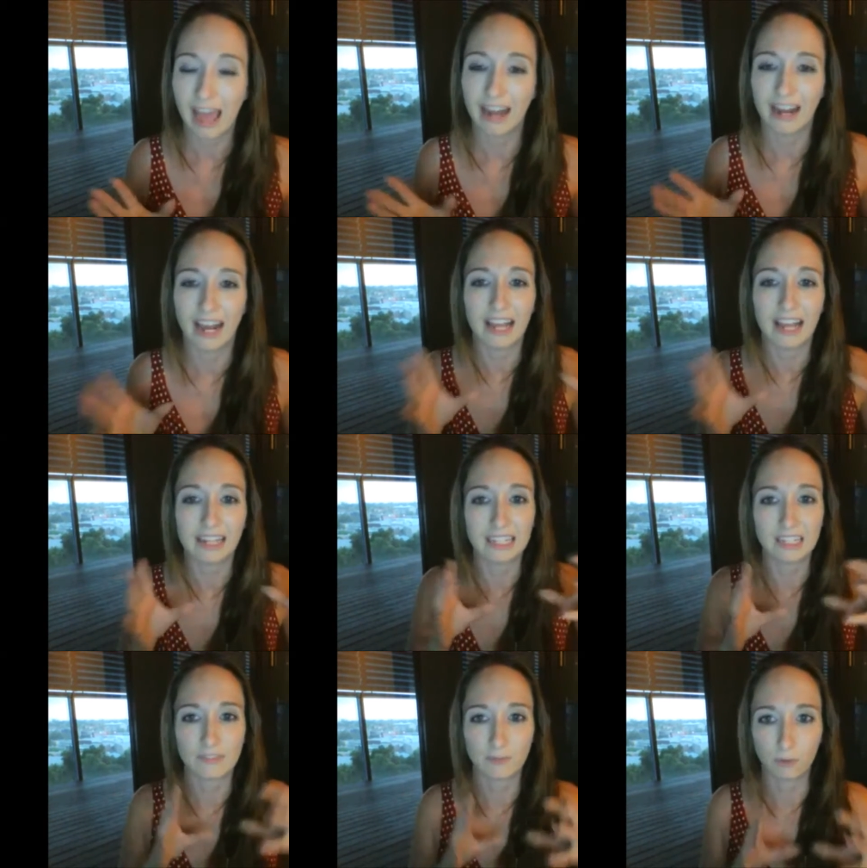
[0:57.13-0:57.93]
And I
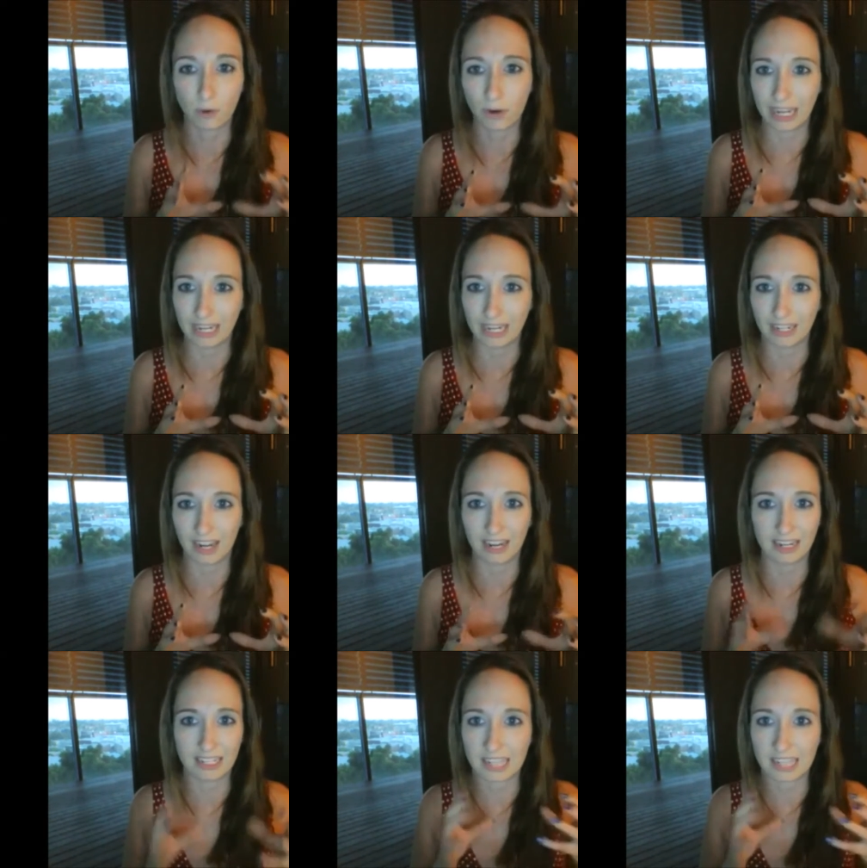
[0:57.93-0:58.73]
had this void
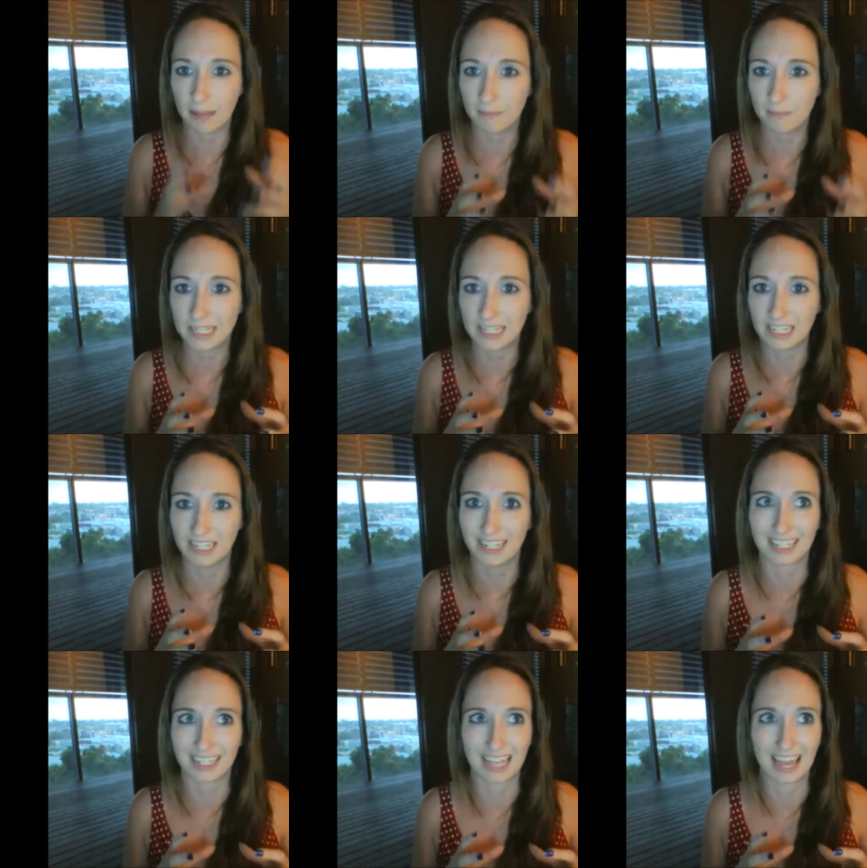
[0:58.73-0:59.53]
and this
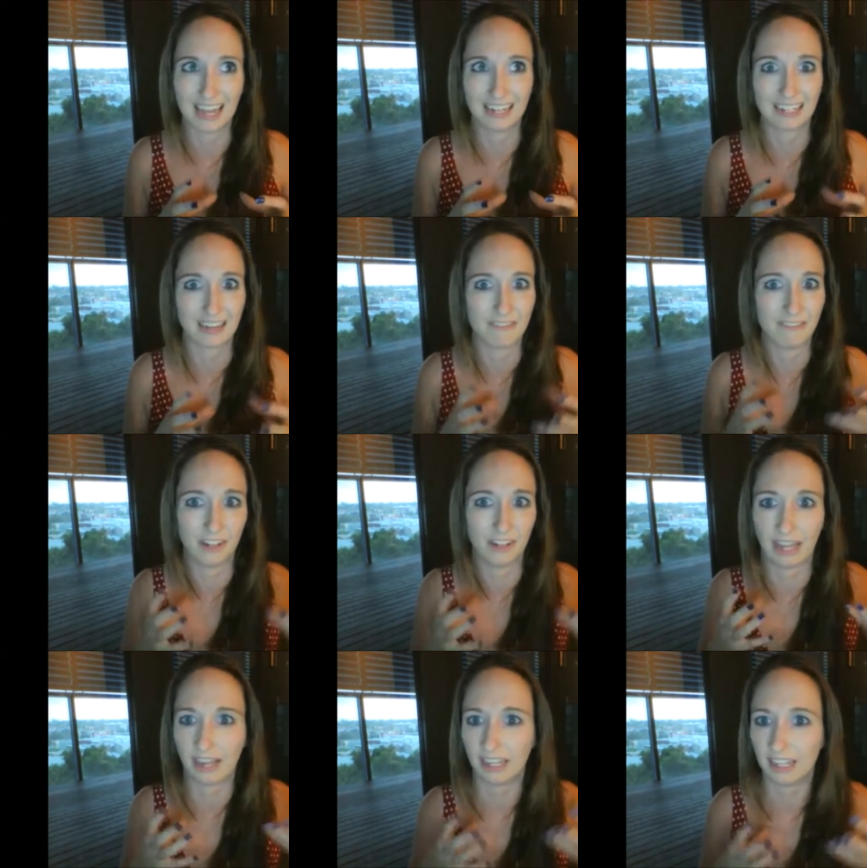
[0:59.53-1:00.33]
emptiness, and I
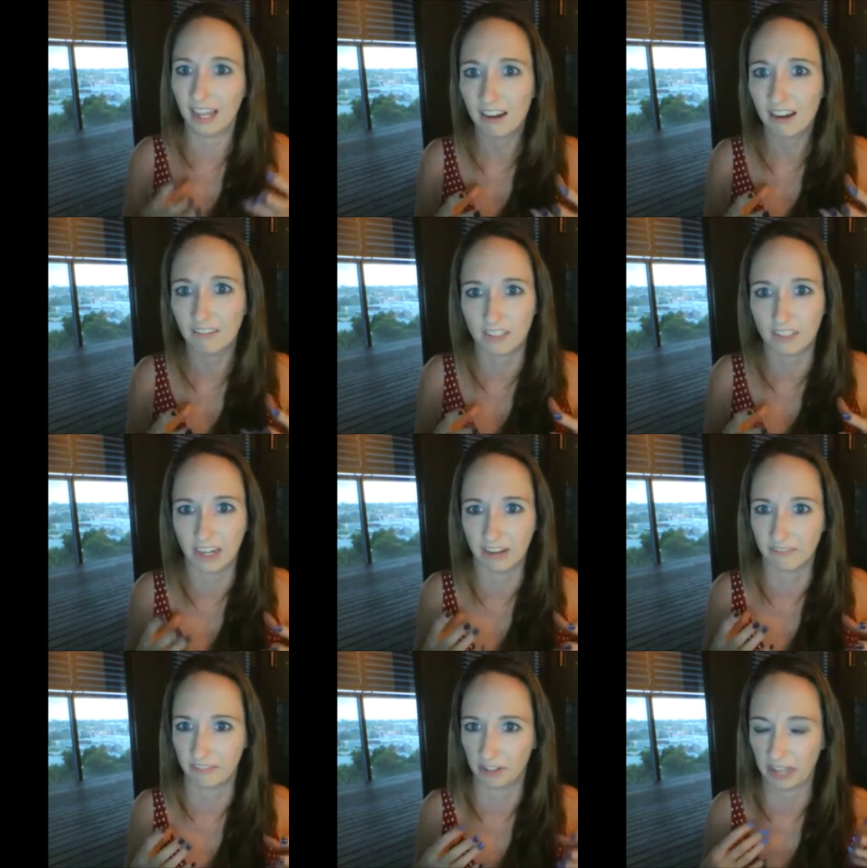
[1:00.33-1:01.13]
felt unloved
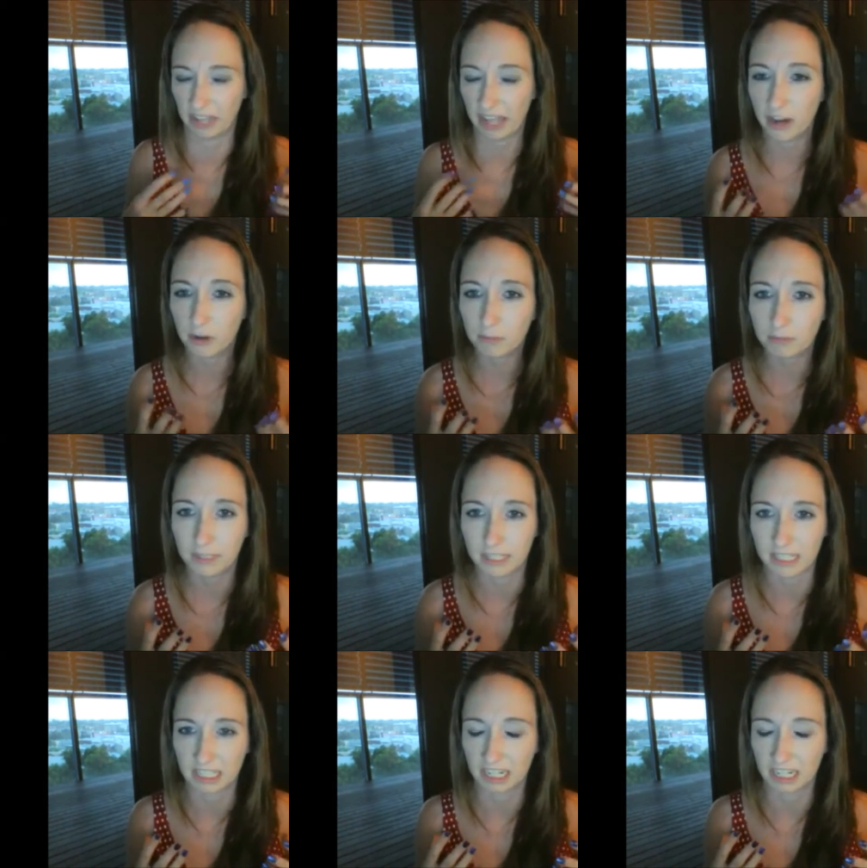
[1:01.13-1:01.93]
and I felt
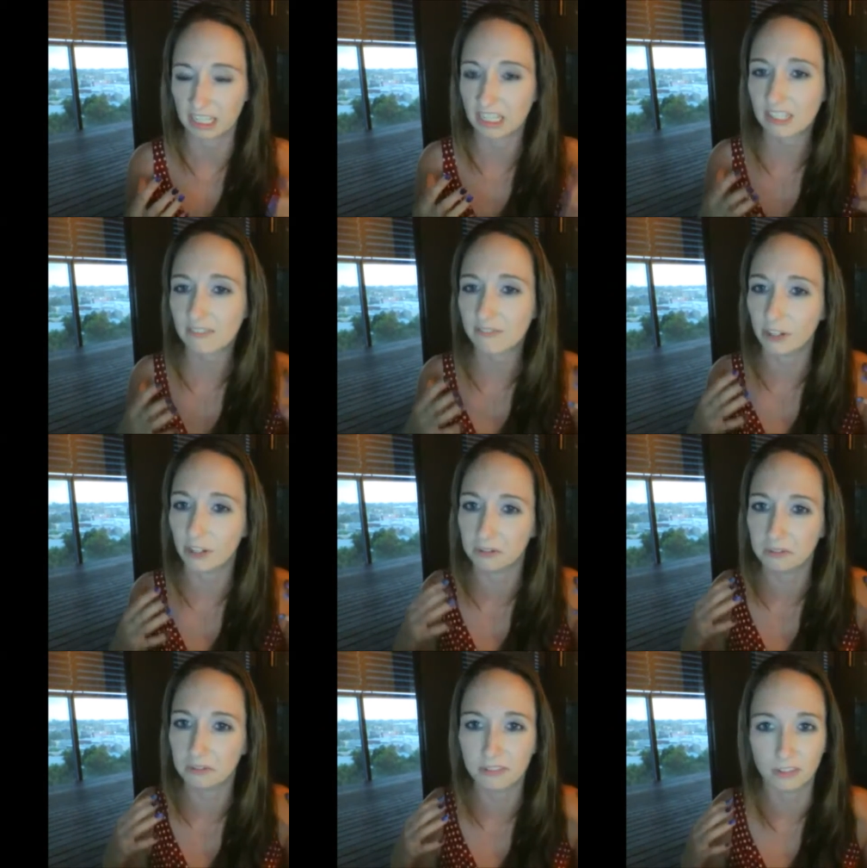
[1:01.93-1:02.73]
helpless, and I just
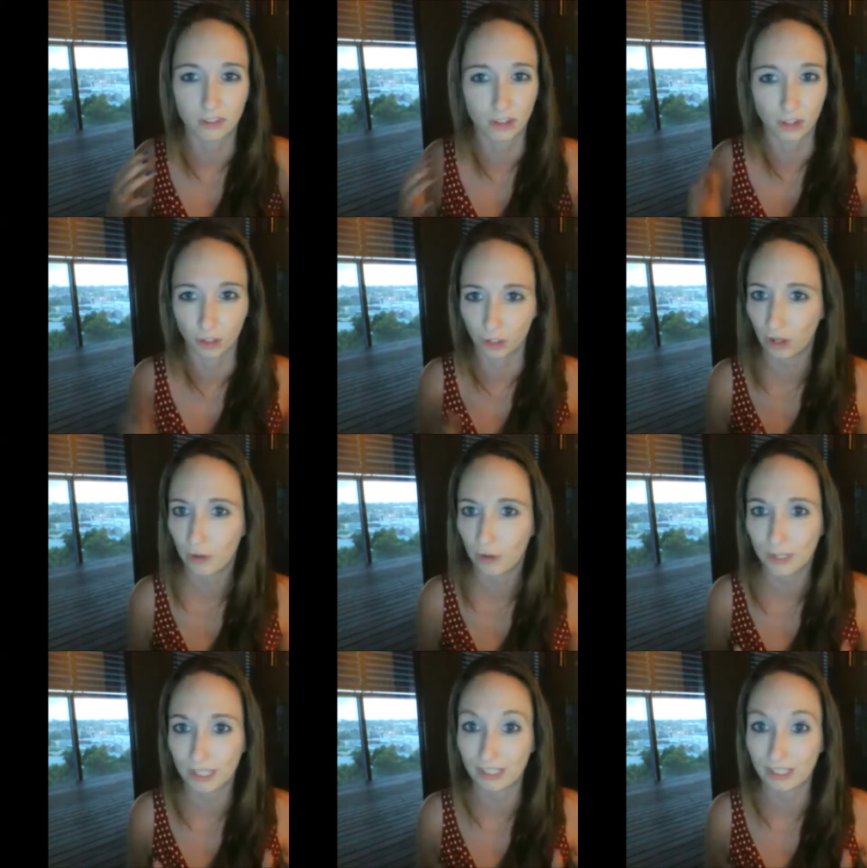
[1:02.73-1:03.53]
felt the
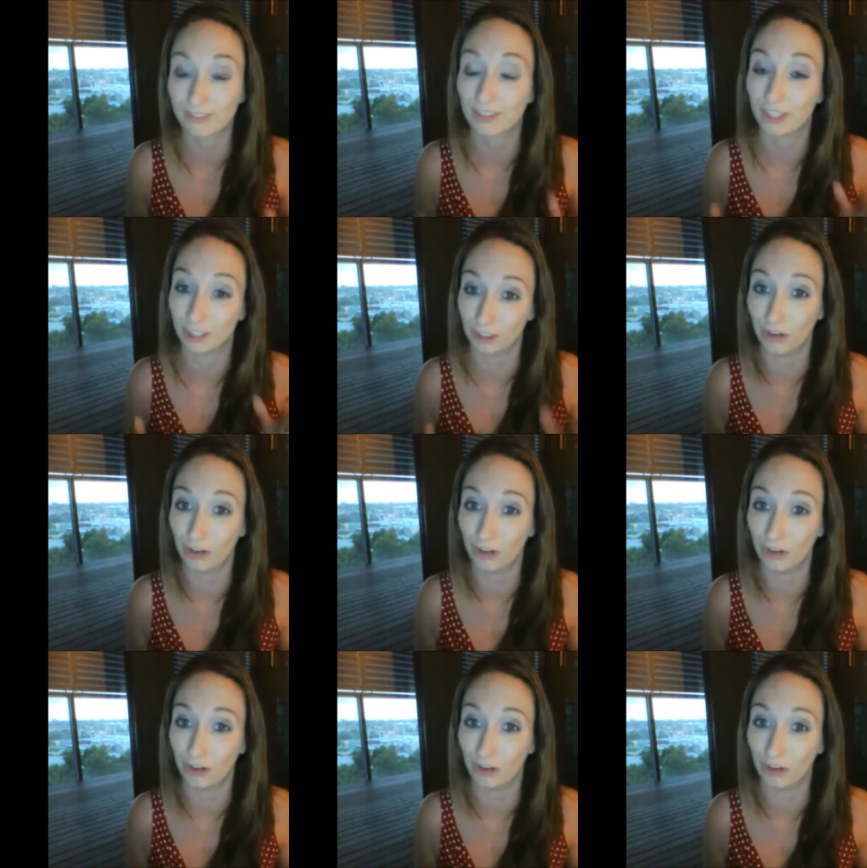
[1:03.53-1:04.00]
lowest of the